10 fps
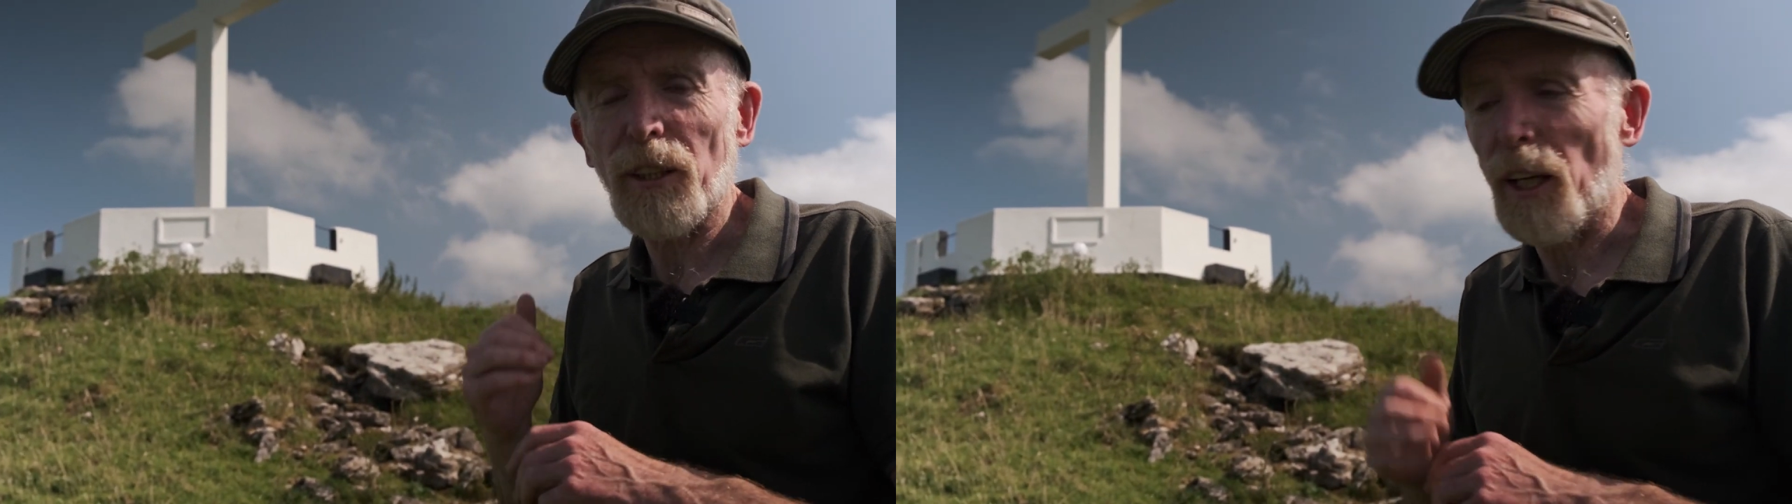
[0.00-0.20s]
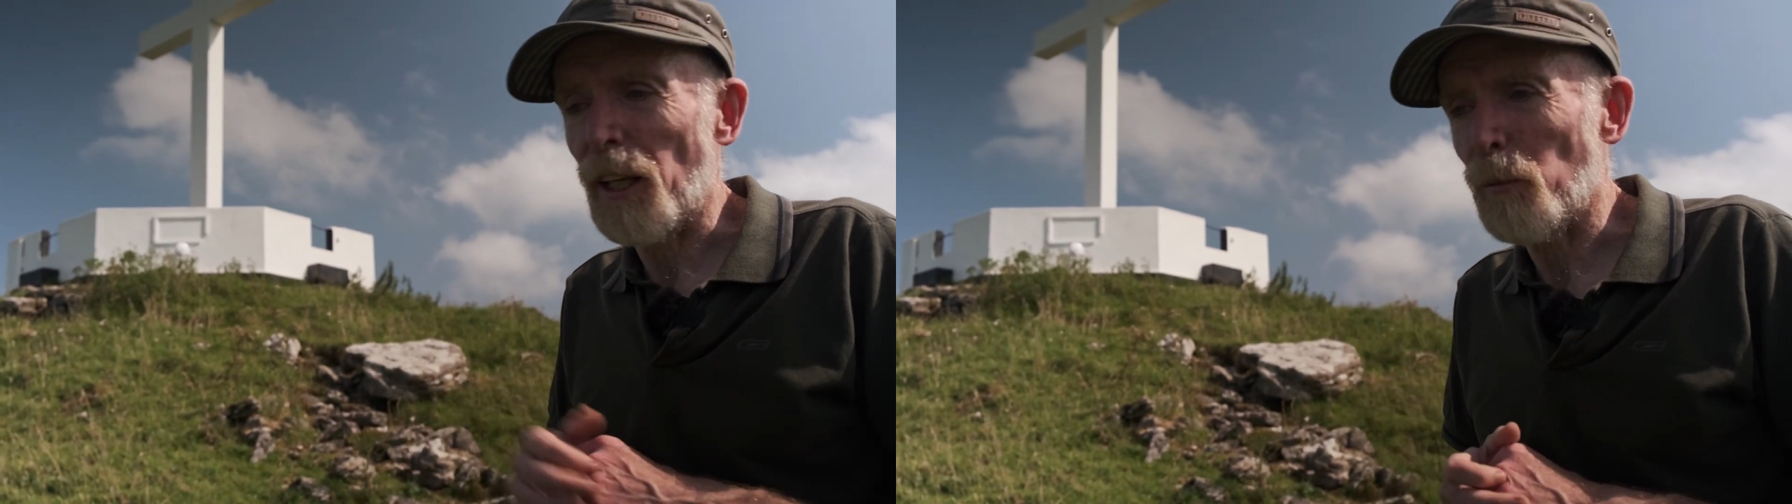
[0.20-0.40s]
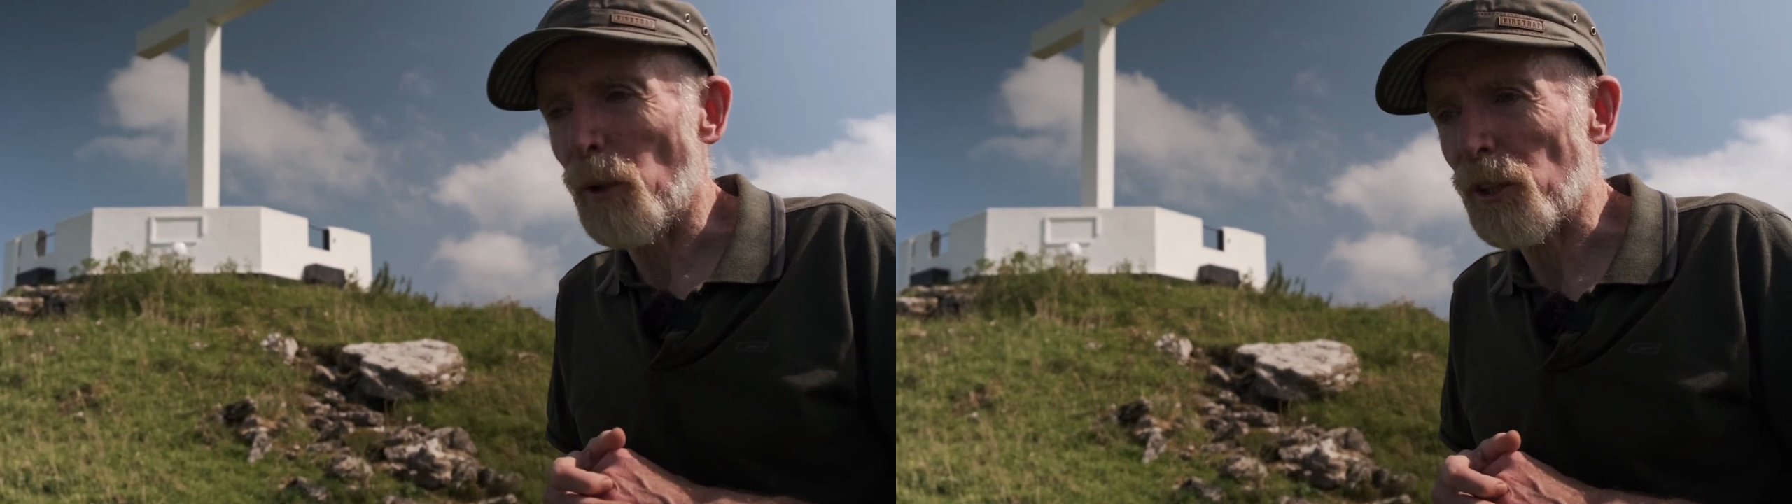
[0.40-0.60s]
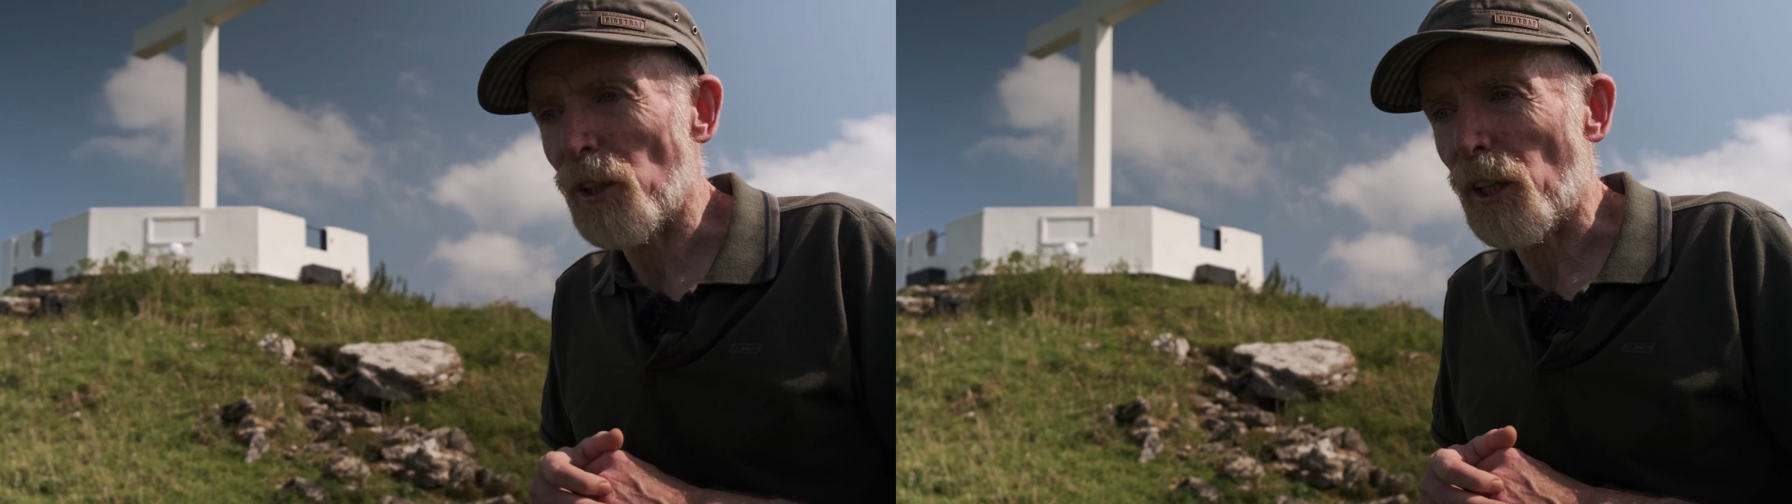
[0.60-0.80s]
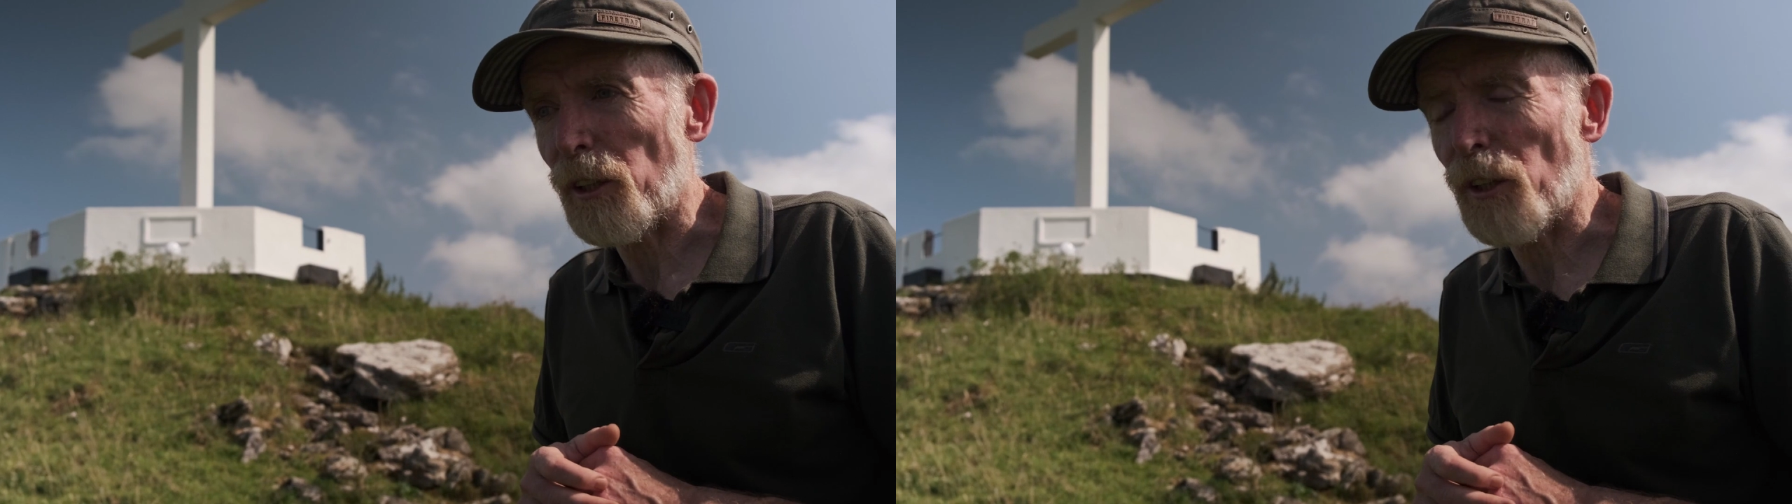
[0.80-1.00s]
and it
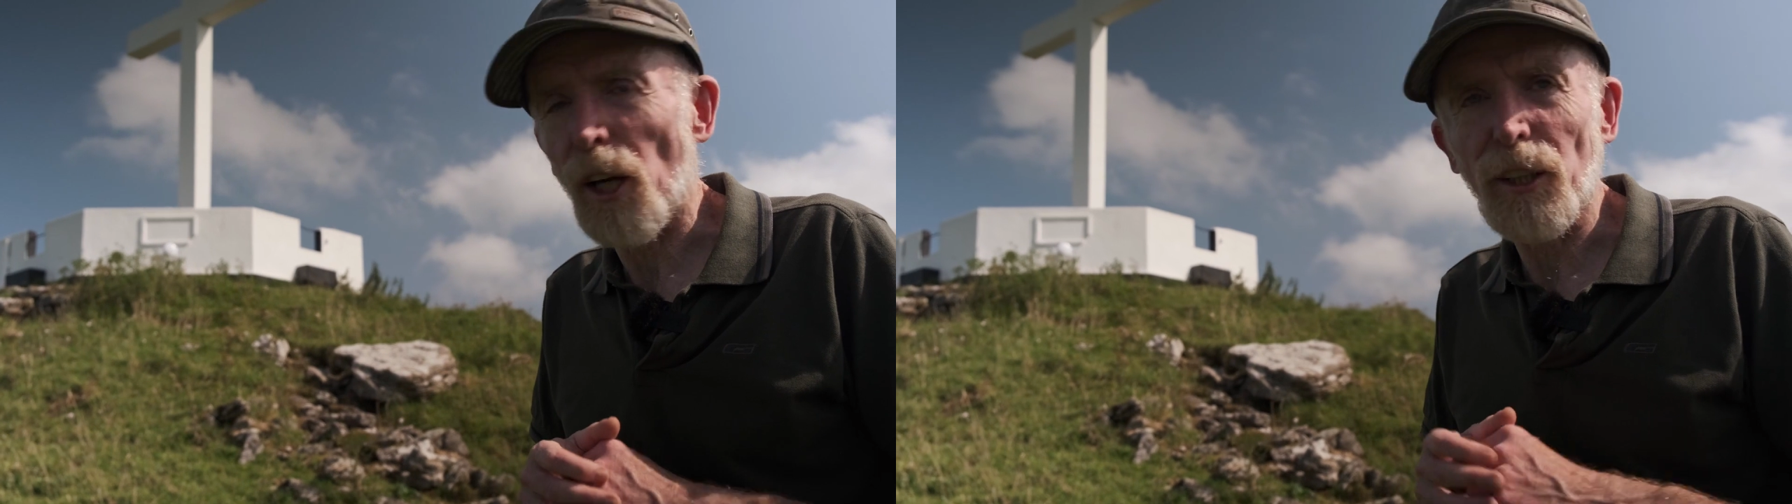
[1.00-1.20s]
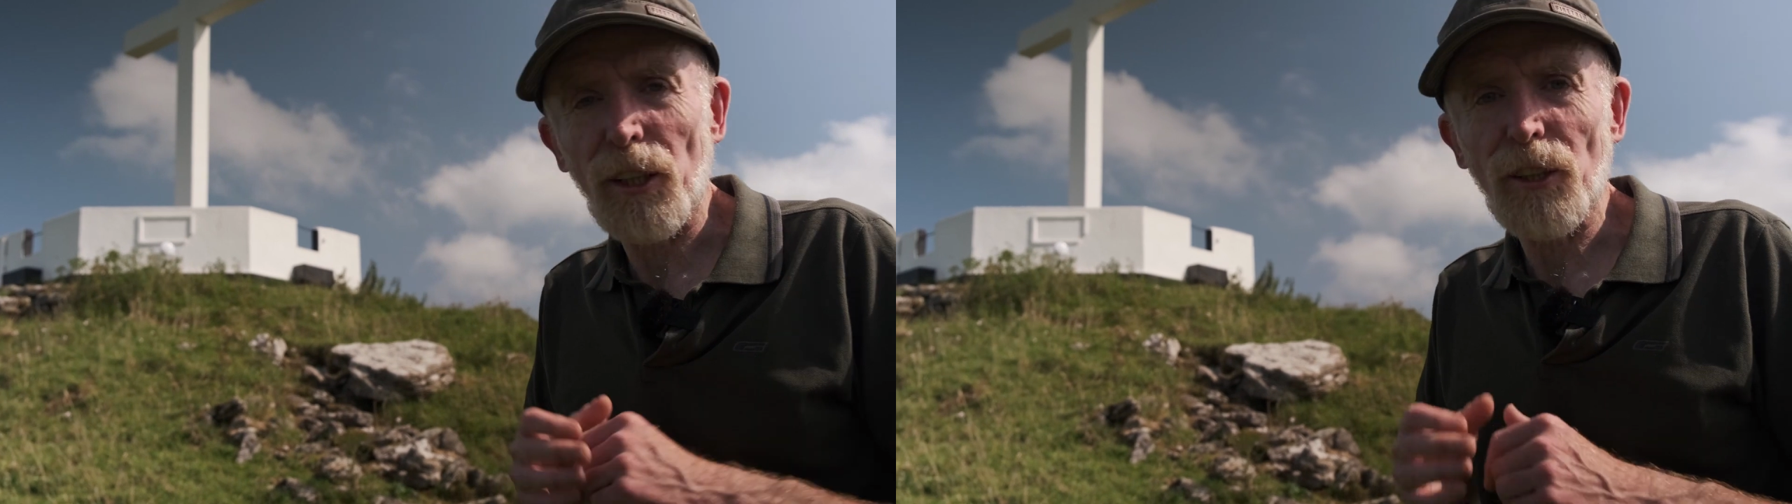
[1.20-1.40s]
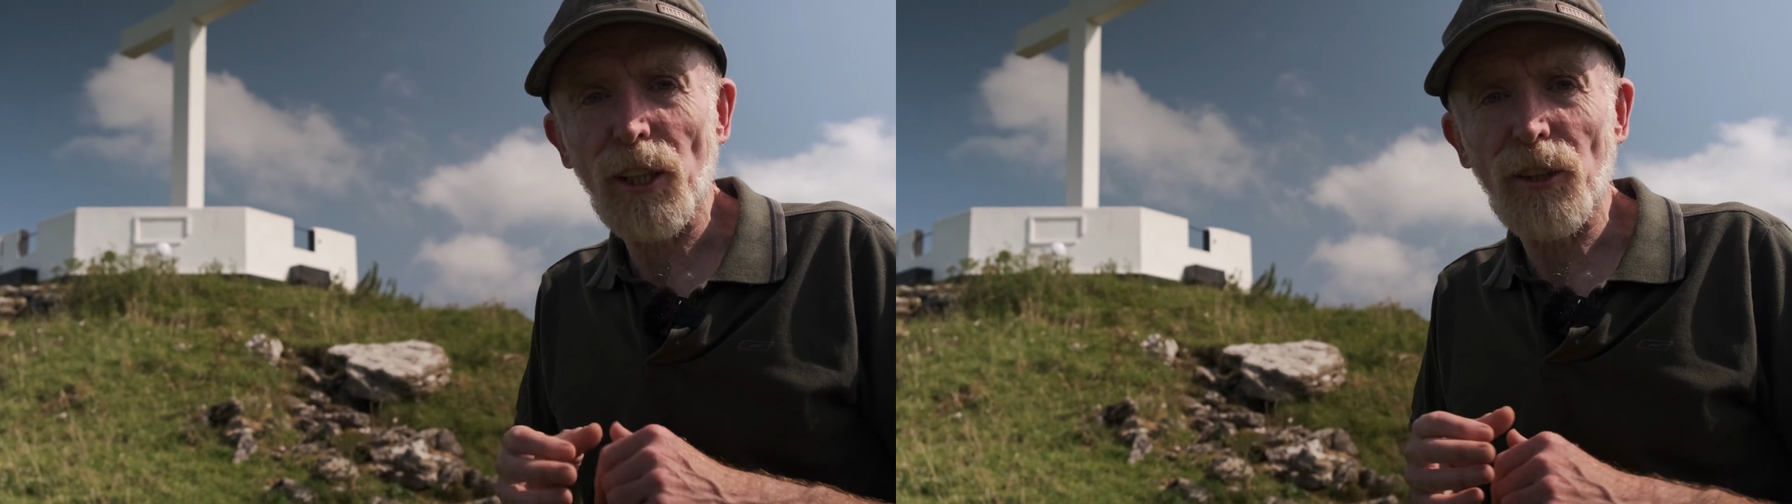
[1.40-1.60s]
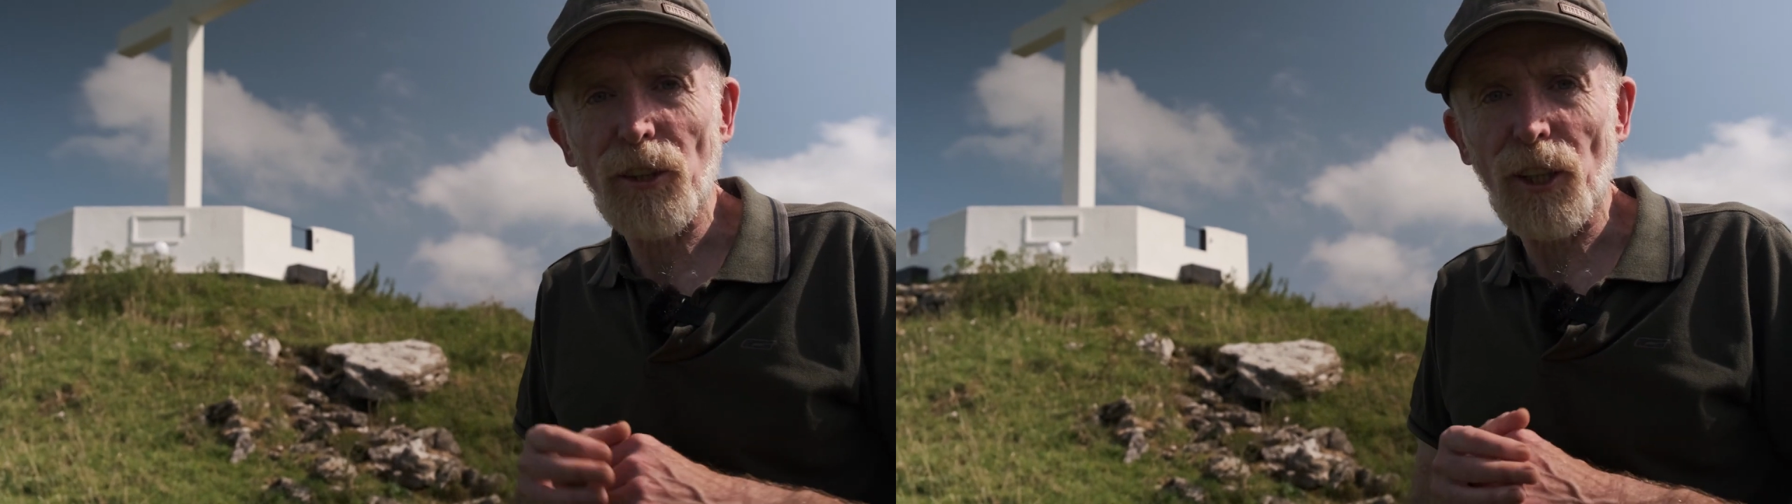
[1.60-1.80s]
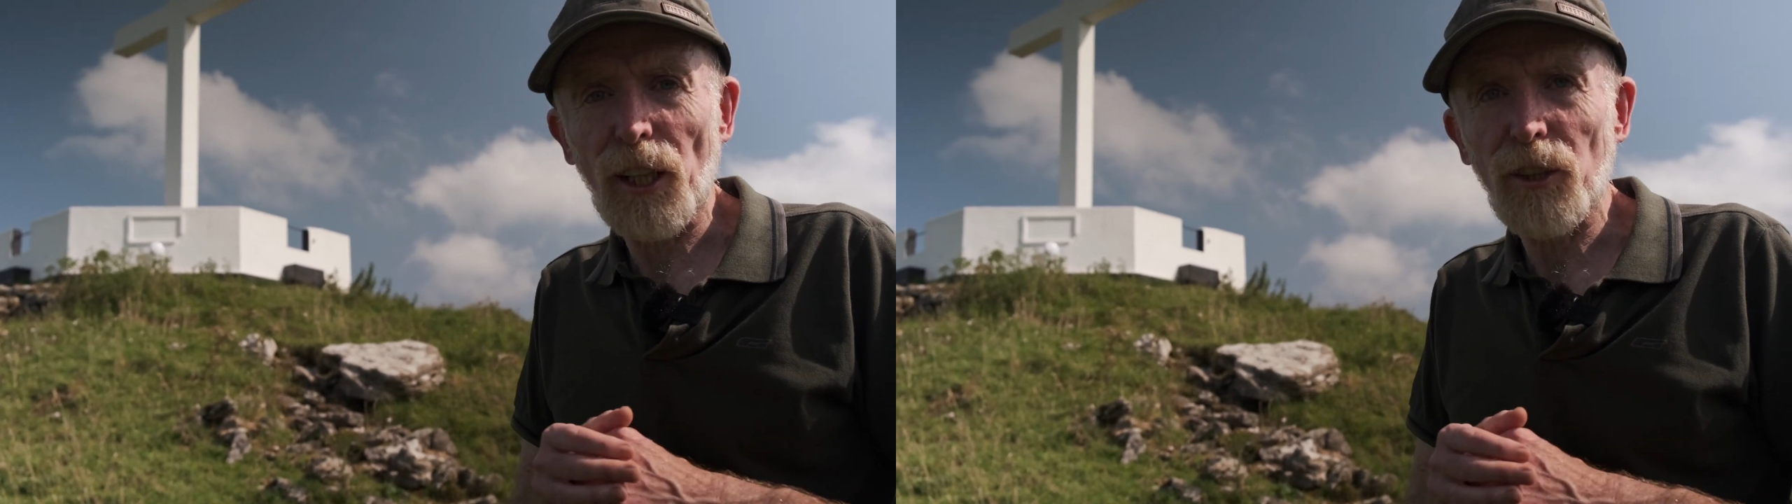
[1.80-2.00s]
wasn't until
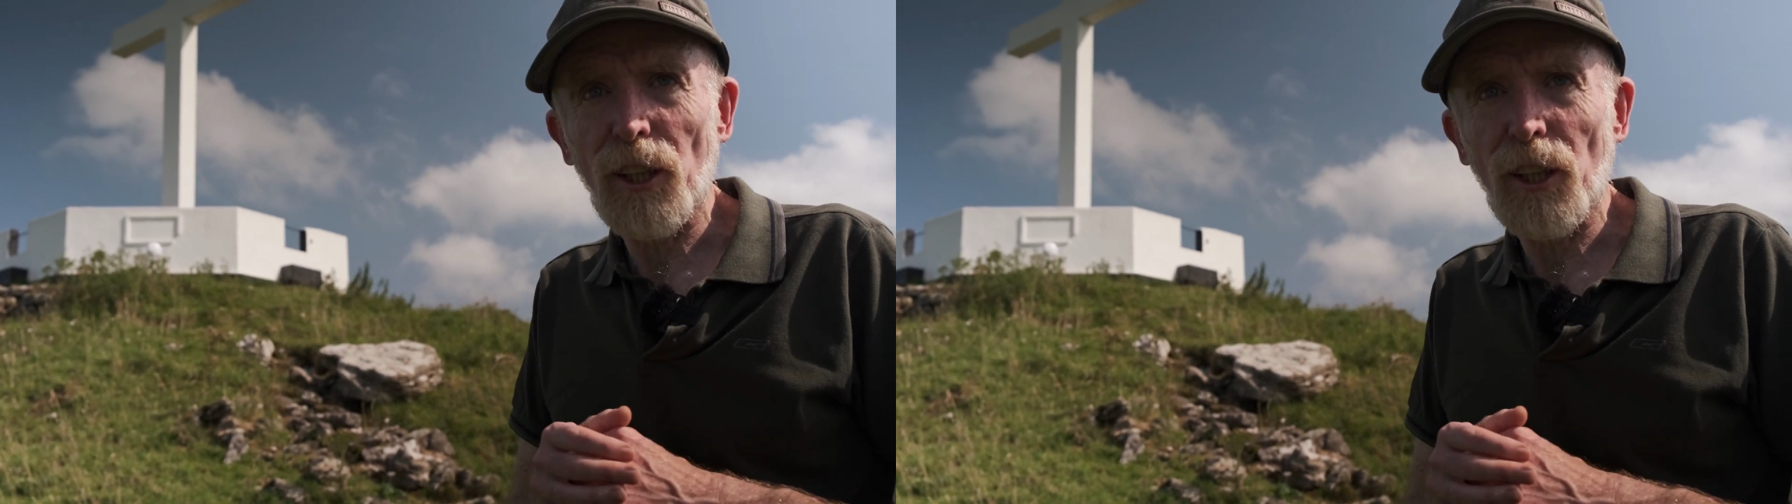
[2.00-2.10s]
1966